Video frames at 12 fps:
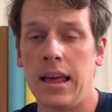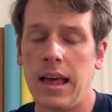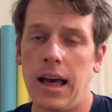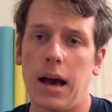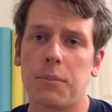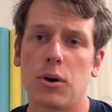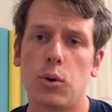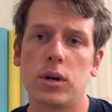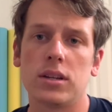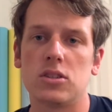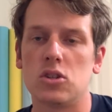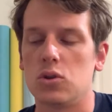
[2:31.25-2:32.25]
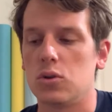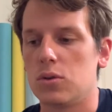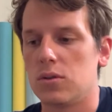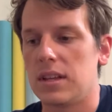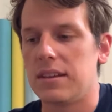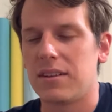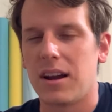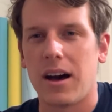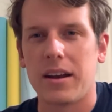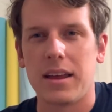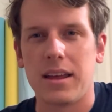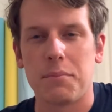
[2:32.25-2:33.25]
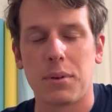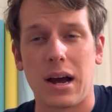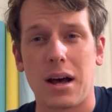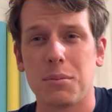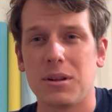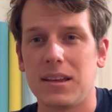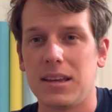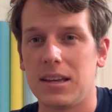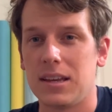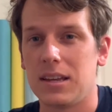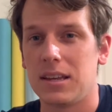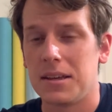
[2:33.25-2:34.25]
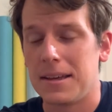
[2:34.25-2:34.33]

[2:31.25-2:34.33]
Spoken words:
I'm going to leave it on it probably